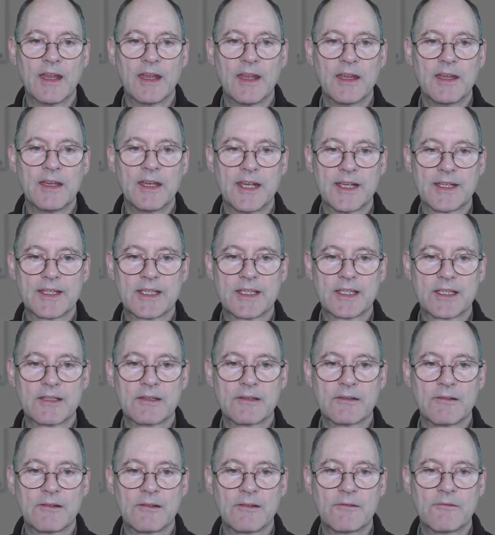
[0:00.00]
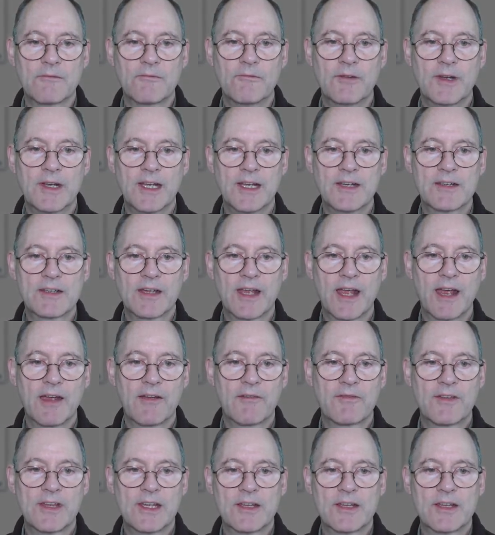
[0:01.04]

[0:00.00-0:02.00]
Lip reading: Yes, we need to have the